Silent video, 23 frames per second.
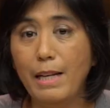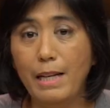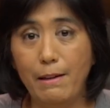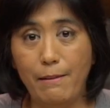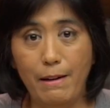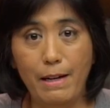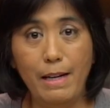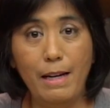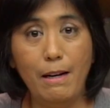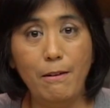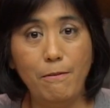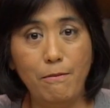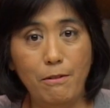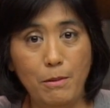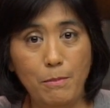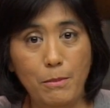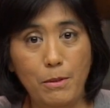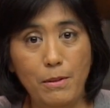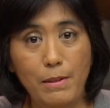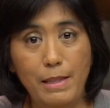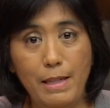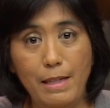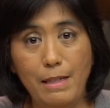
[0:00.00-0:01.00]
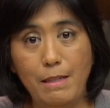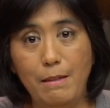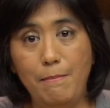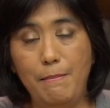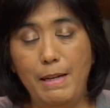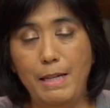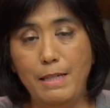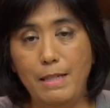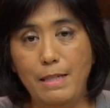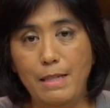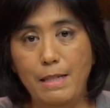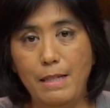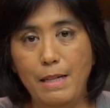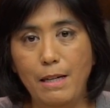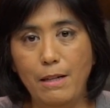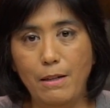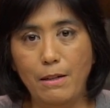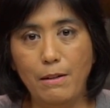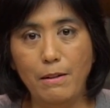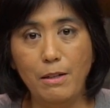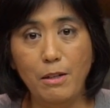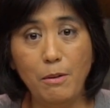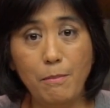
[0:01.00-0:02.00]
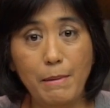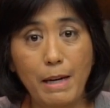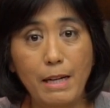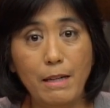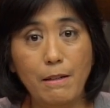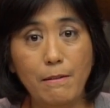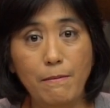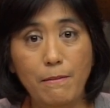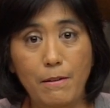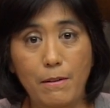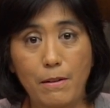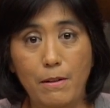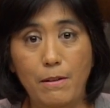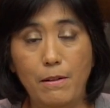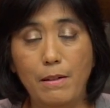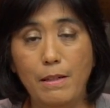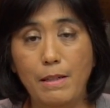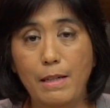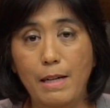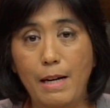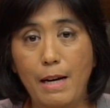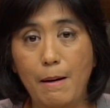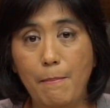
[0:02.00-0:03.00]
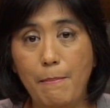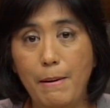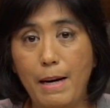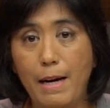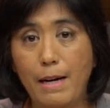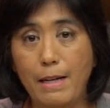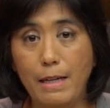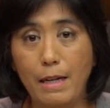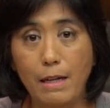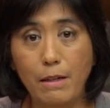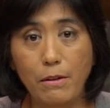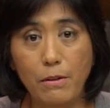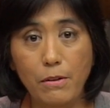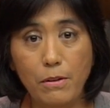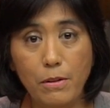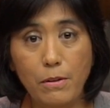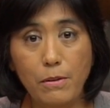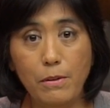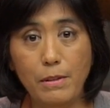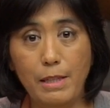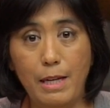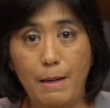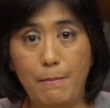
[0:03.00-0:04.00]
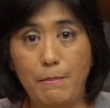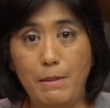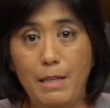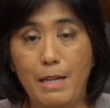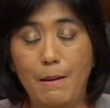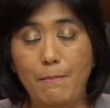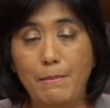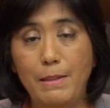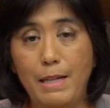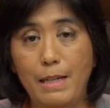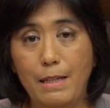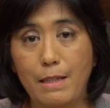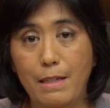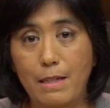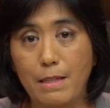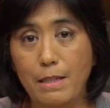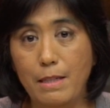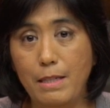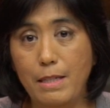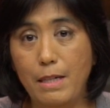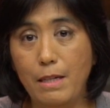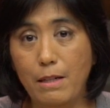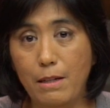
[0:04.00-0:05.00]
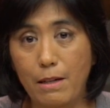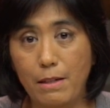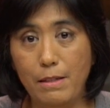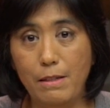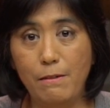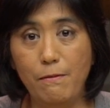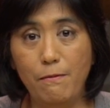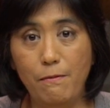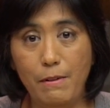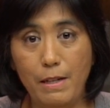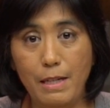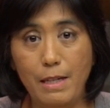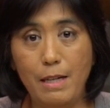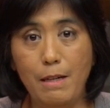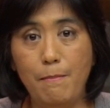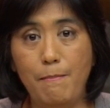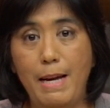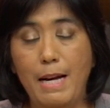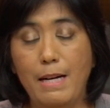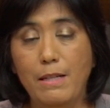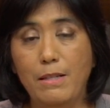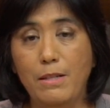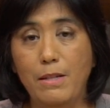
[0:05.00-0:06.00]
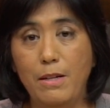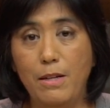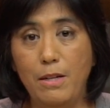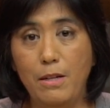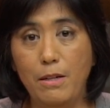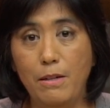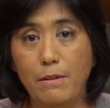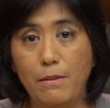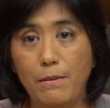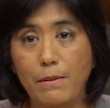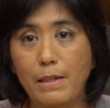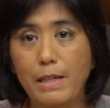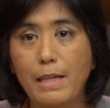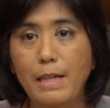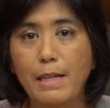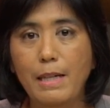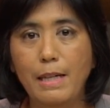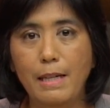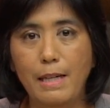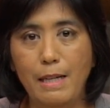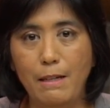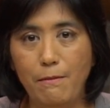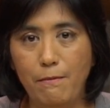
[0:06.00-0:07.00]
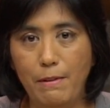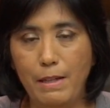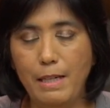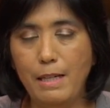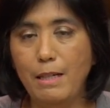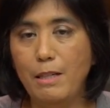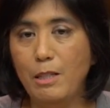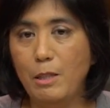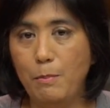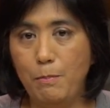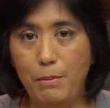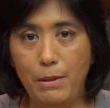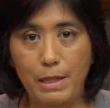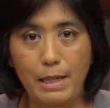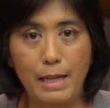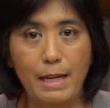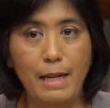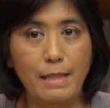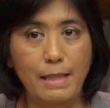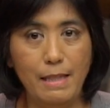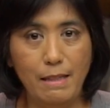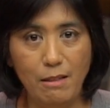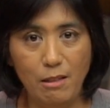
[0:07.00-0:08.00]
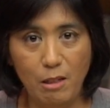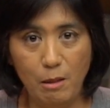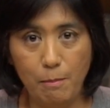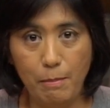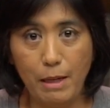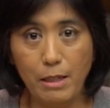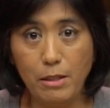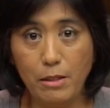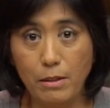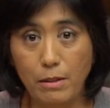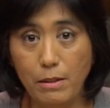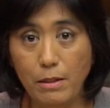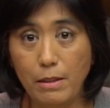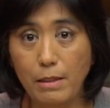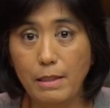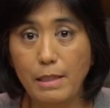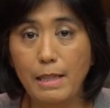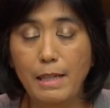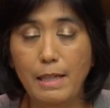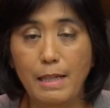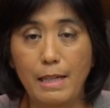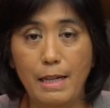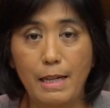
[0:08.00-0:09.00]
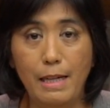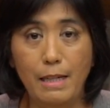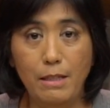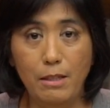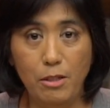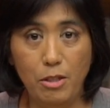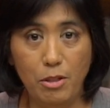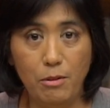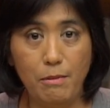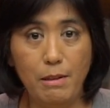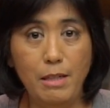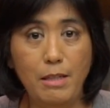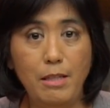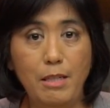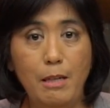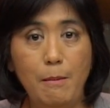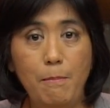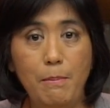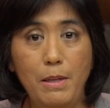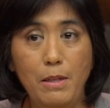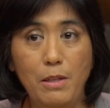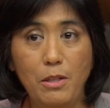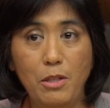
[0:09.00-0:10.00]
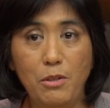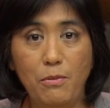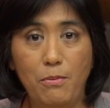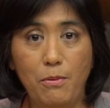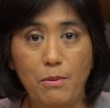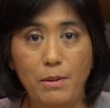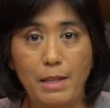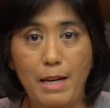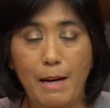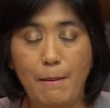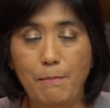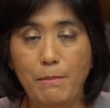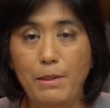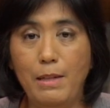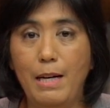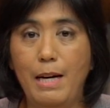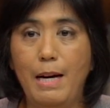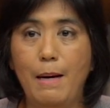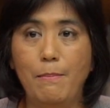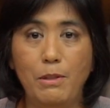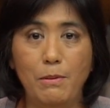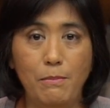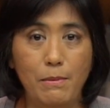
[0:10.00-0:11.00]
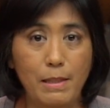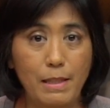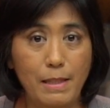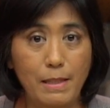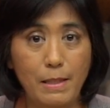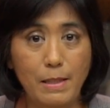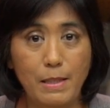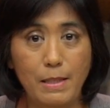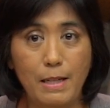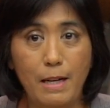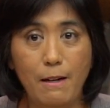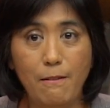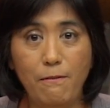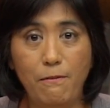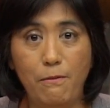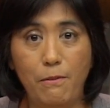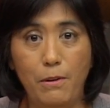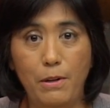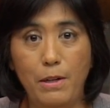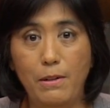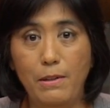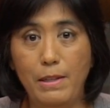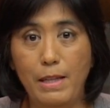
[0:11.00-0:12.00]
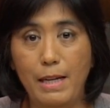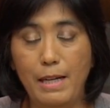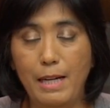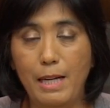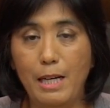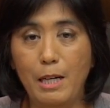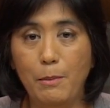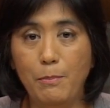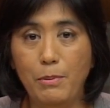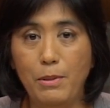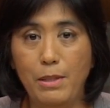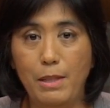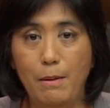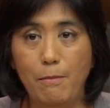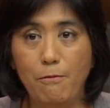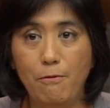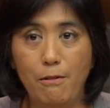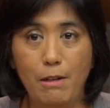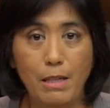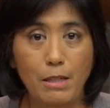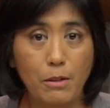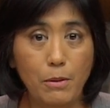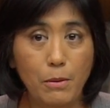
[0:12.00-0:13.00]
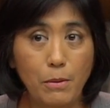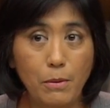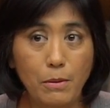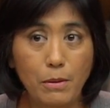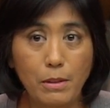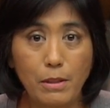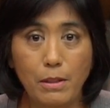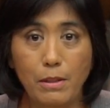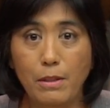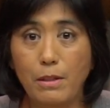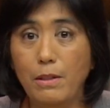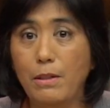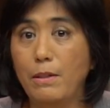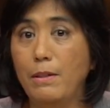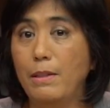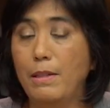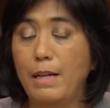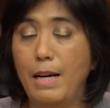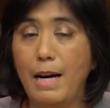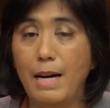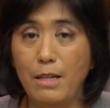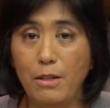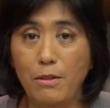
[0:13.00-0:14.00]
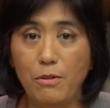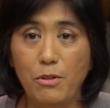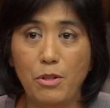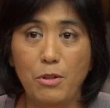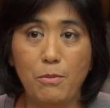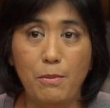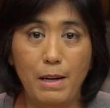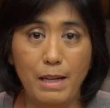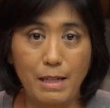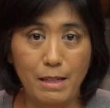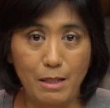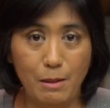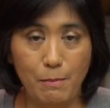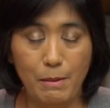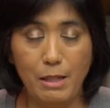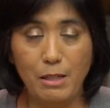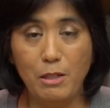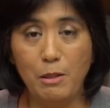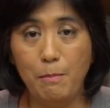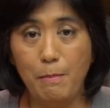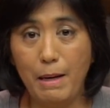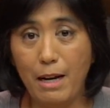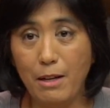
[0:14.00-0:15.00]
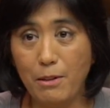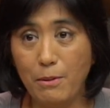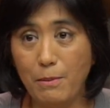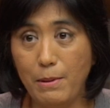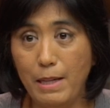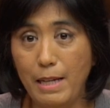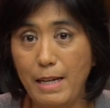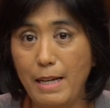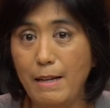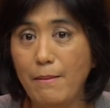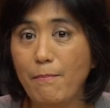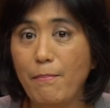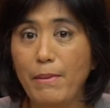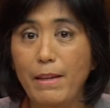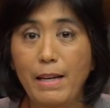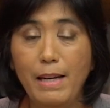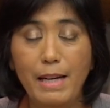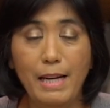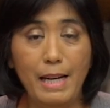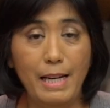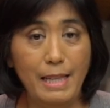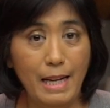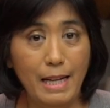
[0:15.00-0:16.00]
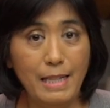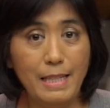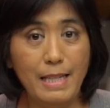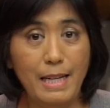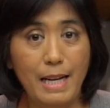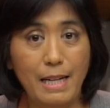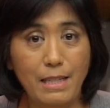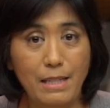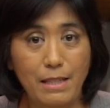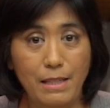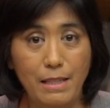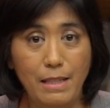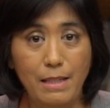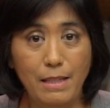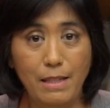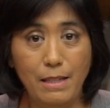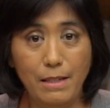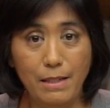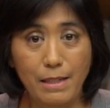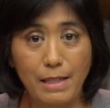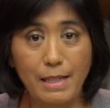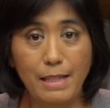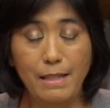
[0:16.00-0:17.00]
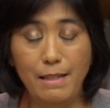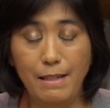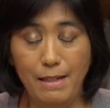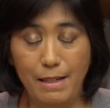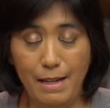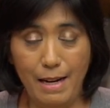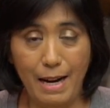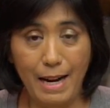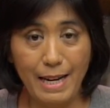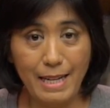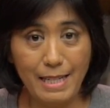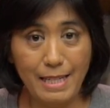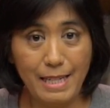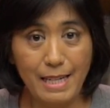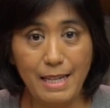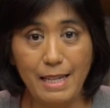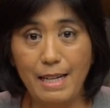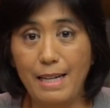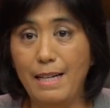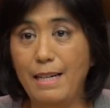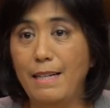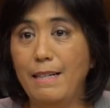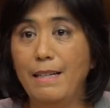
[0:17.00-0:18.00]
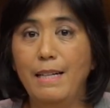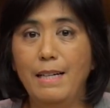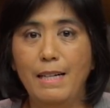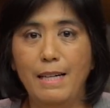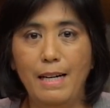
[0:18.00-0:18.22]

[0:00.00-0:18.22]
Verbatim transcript: Now, I have one more thing to mention here. You might have heard about a new laptop technology called NVIDIA Max Q. NVIDIA is putting out these special uh, discrete GPUs for laptops with this software that helps them run cooler, not use quite as much battery. And that's actually a good idea.